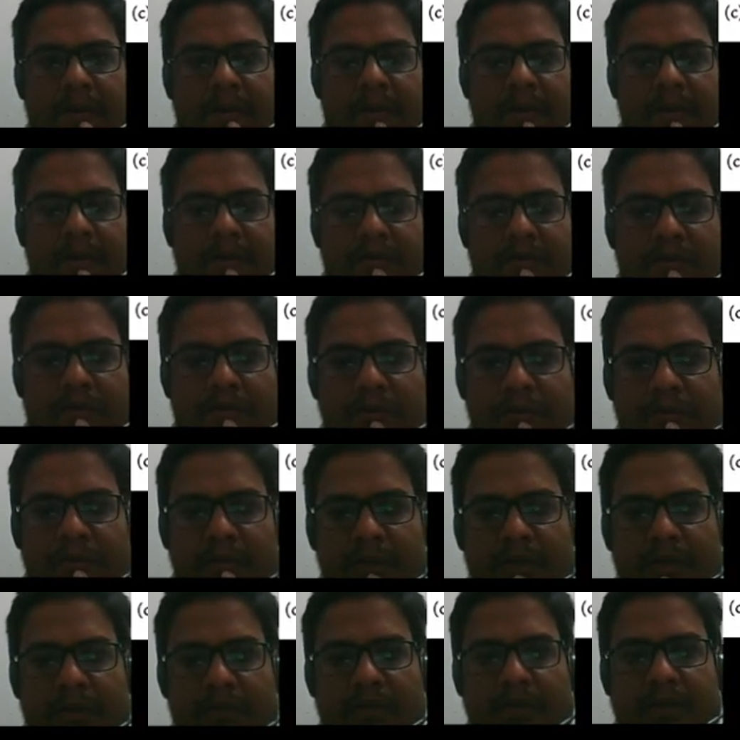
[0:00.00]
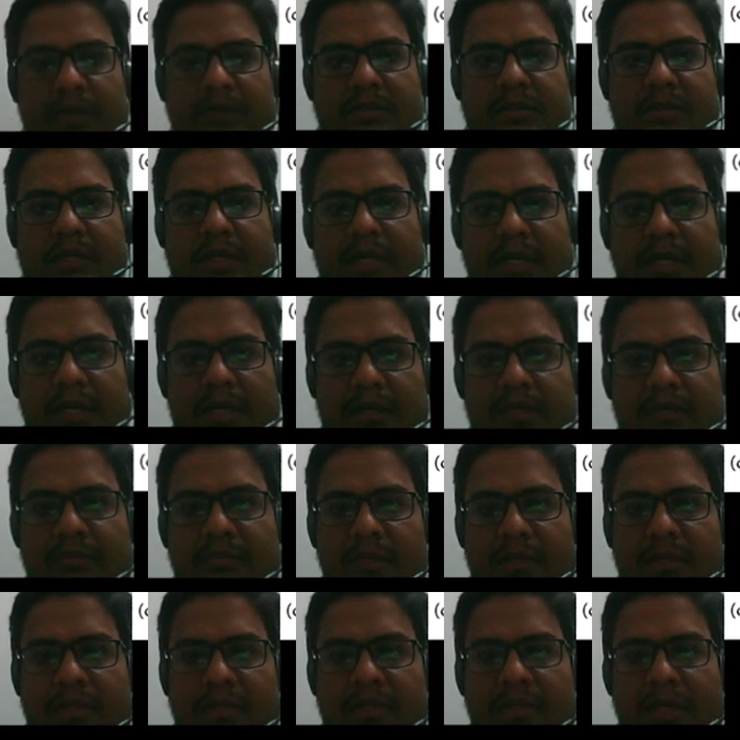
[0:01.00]
So from here we can say x
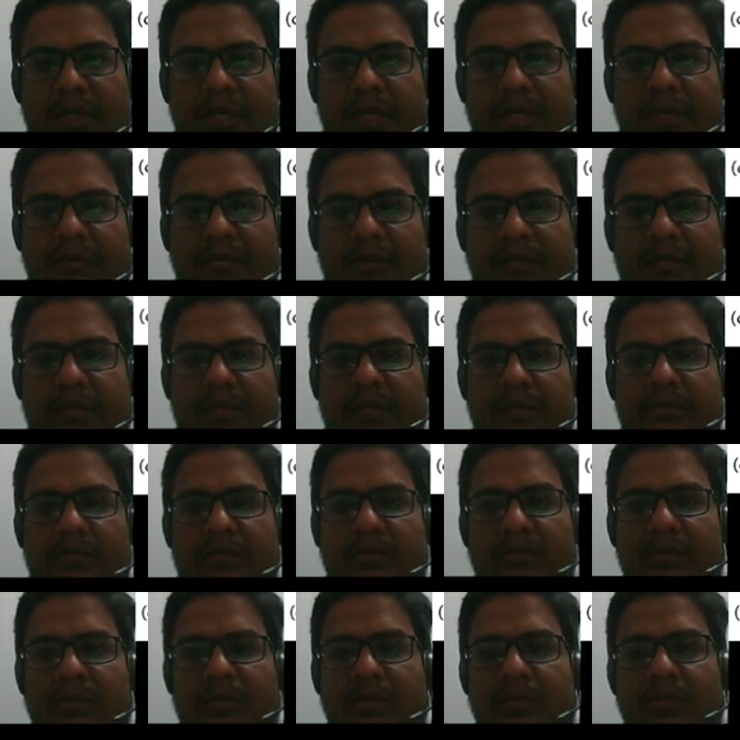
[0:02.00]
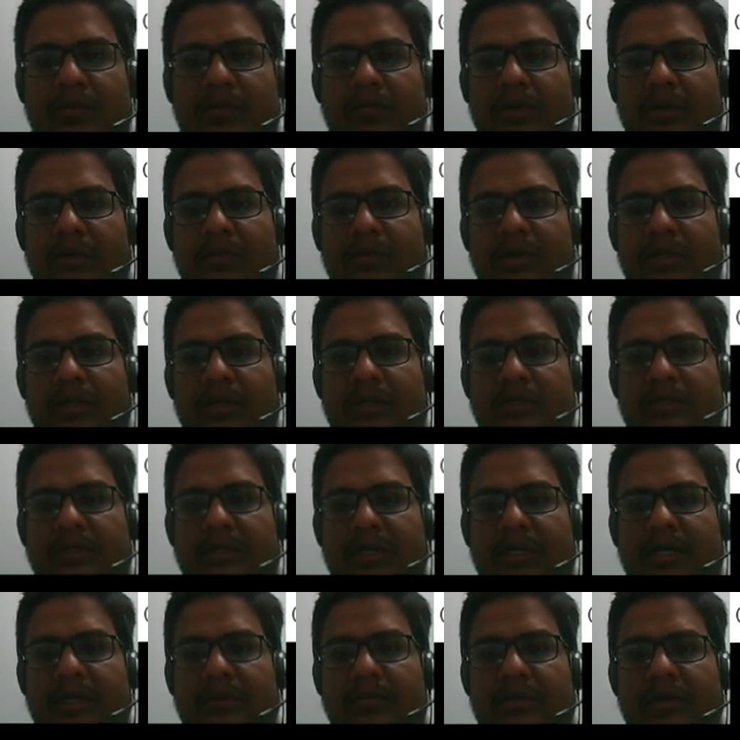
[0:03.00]
plus iy, that will be equal to 1 minus
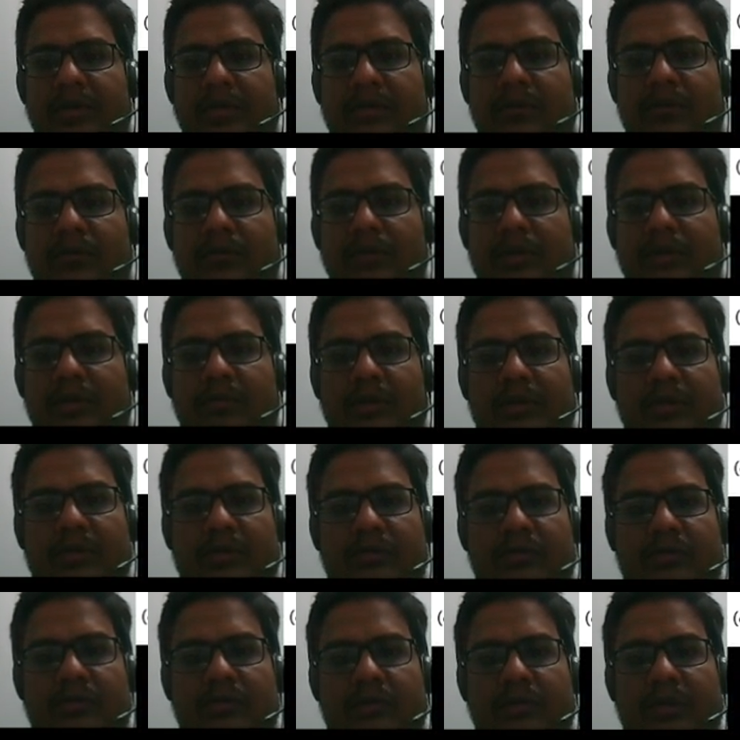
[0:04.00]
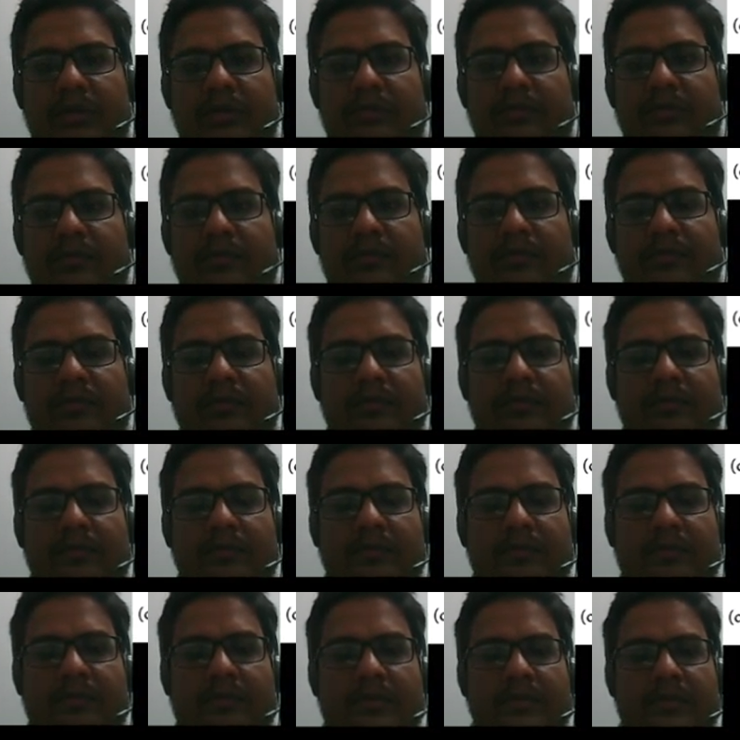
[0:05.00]
I by 1 minus 2i.
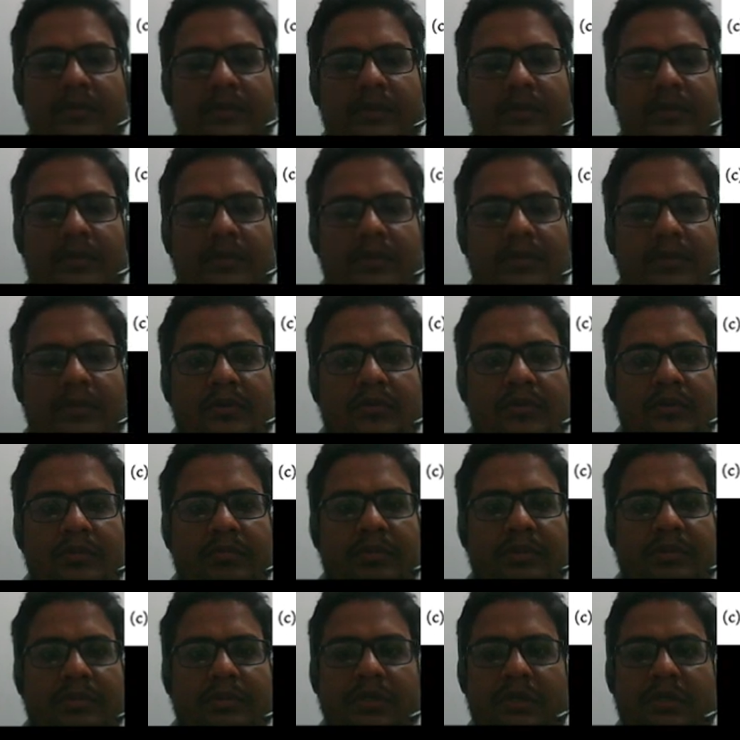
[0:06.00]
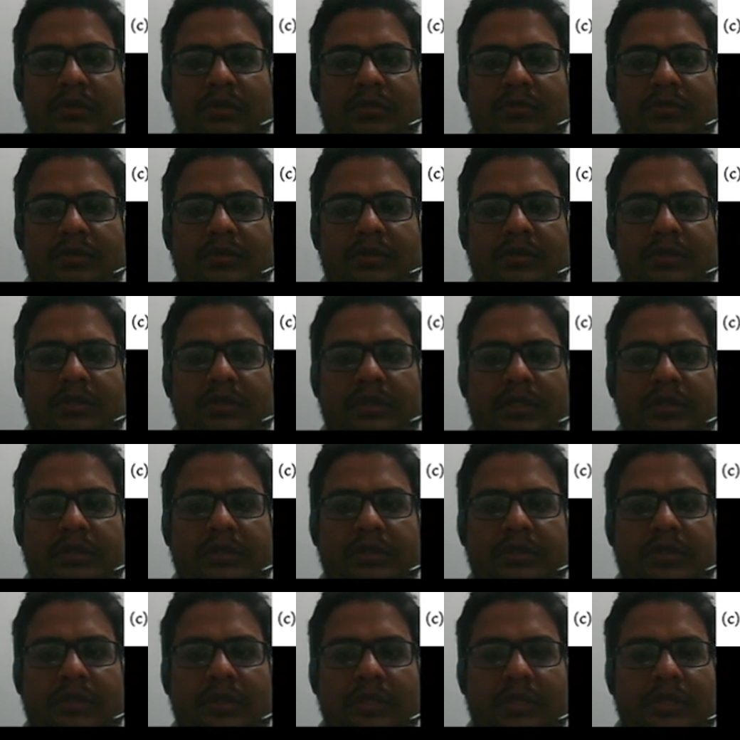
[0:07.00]
So it means that option C is
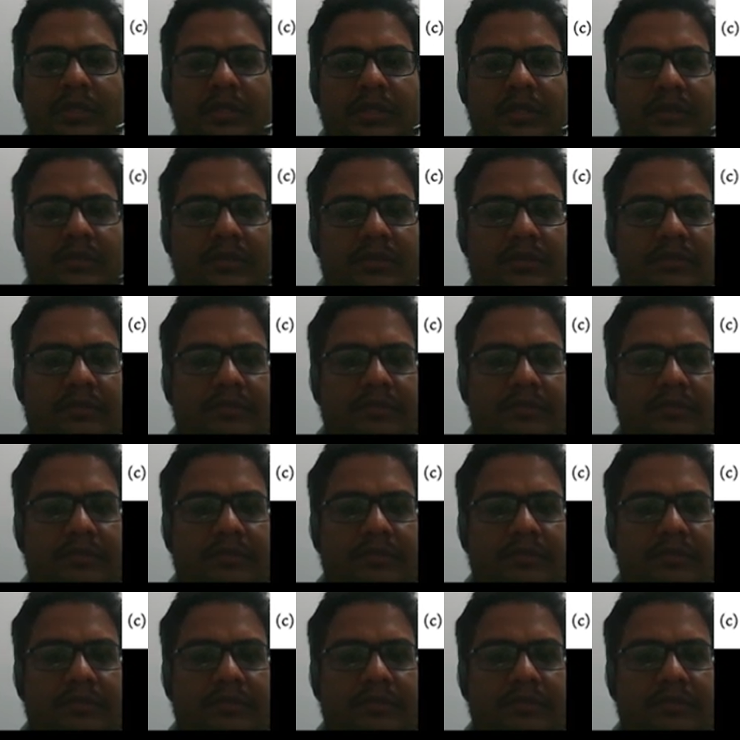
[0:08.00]
the correct answer.